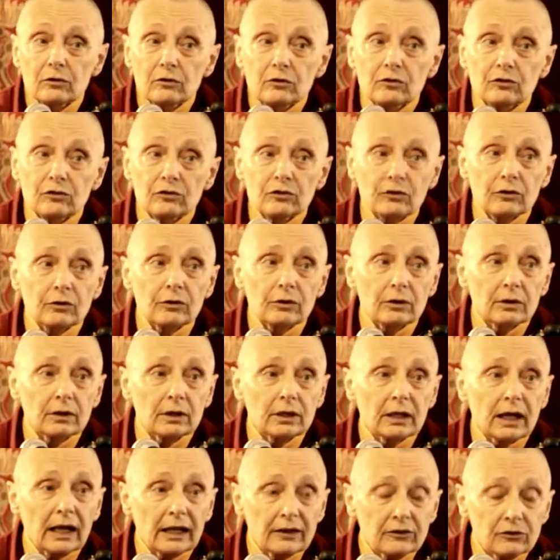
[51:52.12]

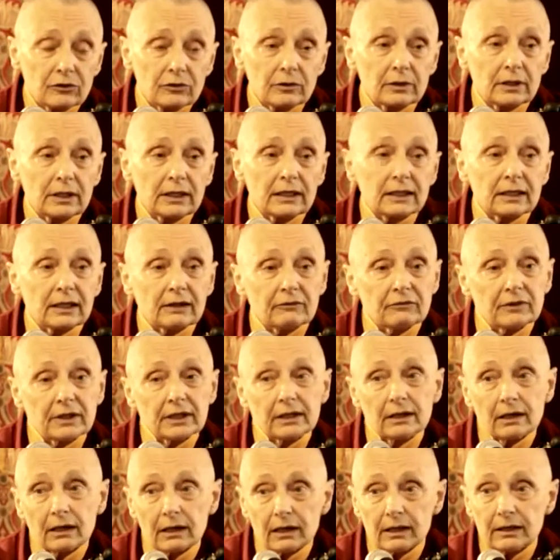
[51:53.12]
So actually,
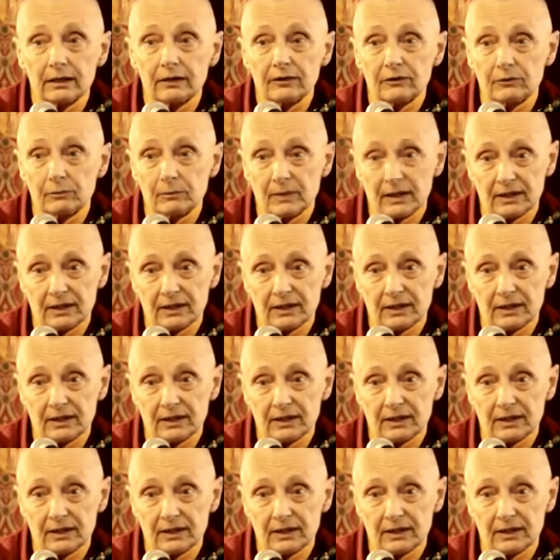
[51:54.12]
loving kindness